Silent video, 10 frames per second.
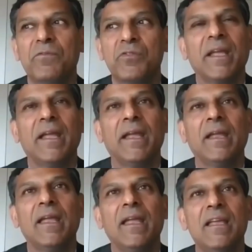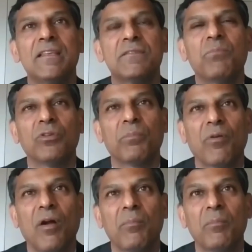today is both a
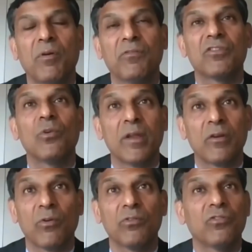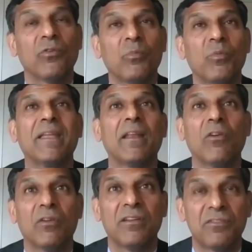problem of slowing growth. So we
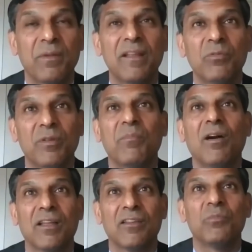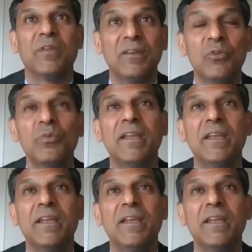cannot dispense with markets. We do